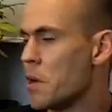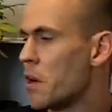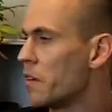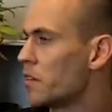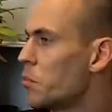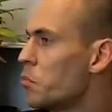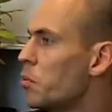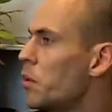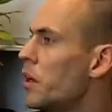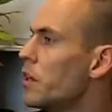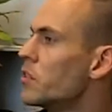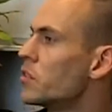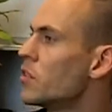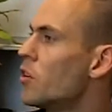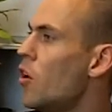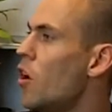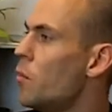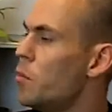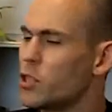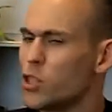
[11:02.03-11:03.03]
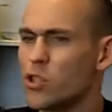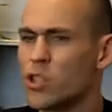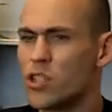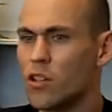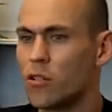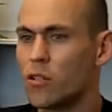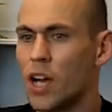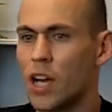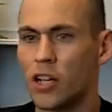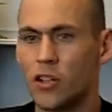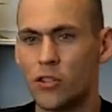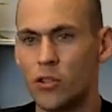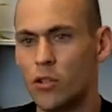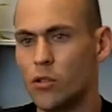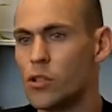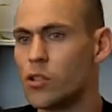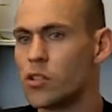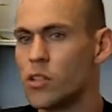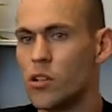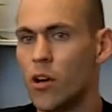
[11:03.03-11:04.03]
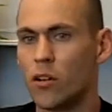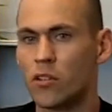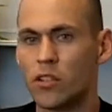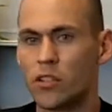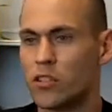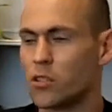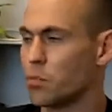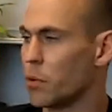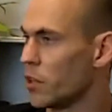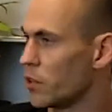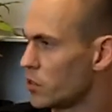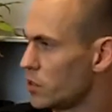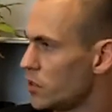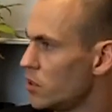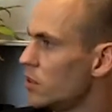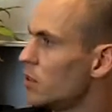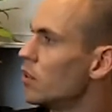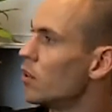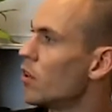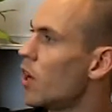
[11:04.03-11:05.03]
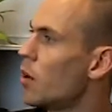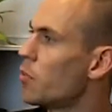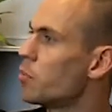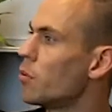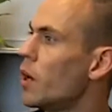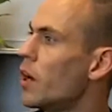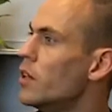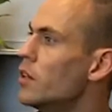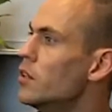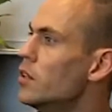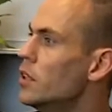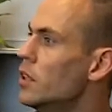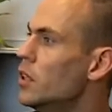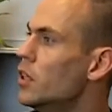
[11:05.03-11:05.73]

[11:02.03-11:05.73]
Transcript: Maybe I don't have to play as tall, but you still kind of do. You see all tennis players, they're upright.